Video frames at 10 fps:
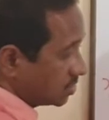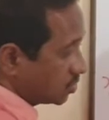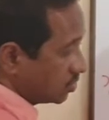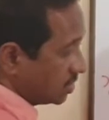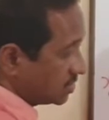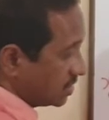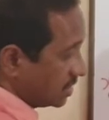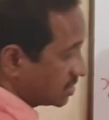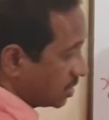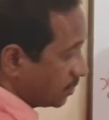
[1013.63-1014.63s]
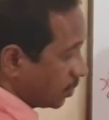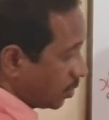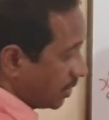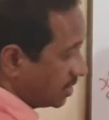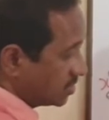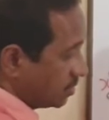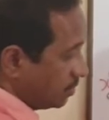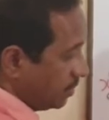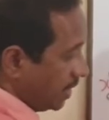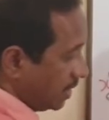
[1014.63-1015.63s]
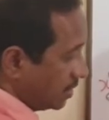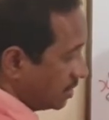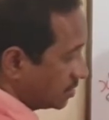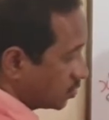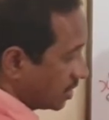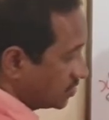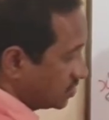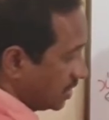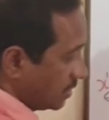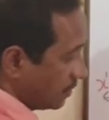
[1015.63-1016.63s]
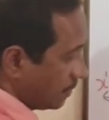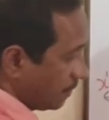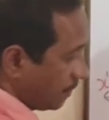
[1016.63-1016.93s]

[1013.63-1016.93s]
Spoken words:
So this is the point C.